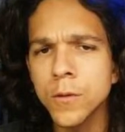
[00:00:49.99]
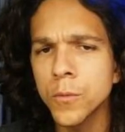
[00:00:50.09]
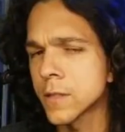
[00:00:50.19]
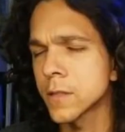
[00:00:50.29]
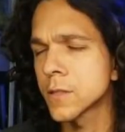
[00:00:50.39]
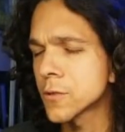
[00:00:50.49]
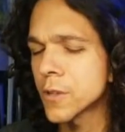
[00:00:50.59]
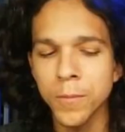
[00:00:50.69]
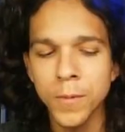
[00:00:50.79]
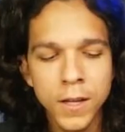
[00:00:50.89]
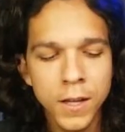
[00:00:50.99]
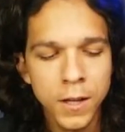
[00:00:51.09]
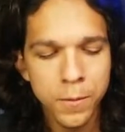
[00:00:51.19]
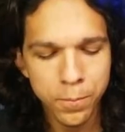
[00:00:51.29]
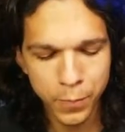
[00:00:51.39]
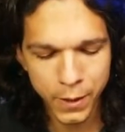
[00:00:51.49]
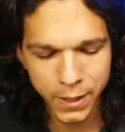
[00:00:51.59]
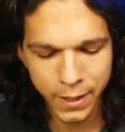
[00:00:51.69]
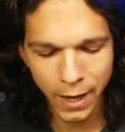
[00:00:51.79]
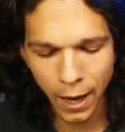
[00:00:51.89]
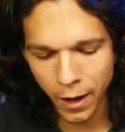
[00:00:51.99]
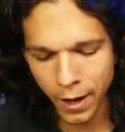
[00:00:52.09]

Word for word: stream. But out of